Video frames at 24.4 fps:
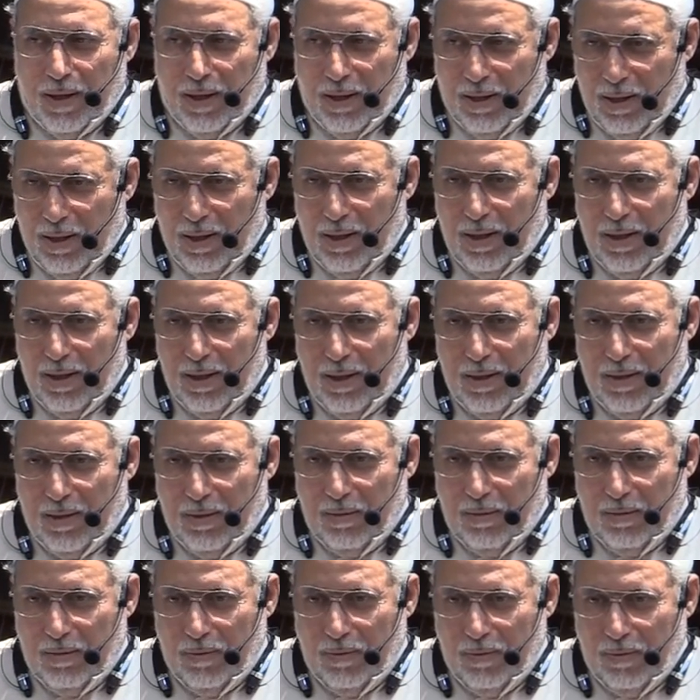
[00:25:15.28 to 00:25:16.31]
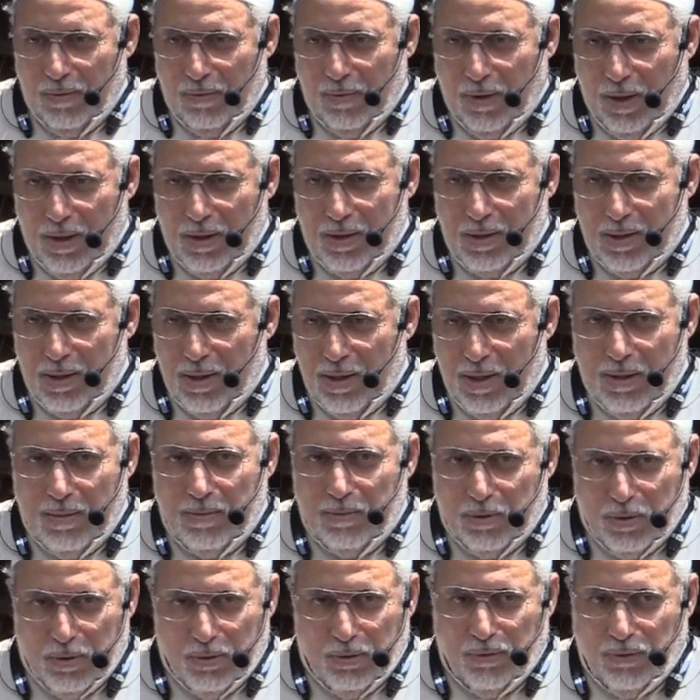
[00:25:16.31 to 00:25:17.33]
Allah wants
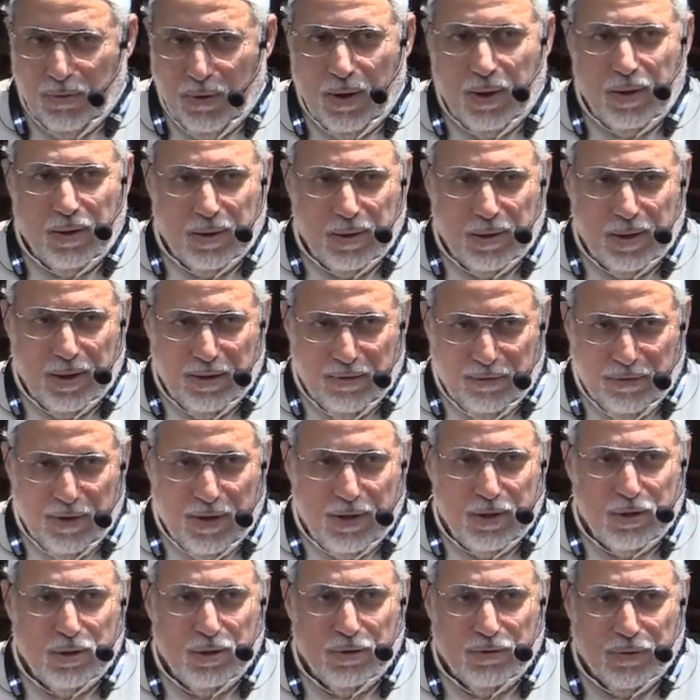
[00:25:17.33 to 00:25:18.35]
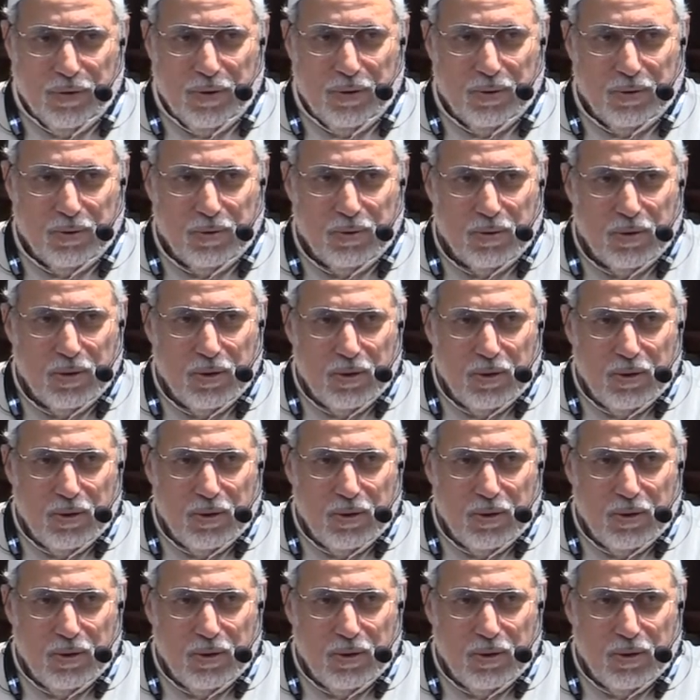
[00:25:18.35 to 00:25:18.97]
them to fall in front of you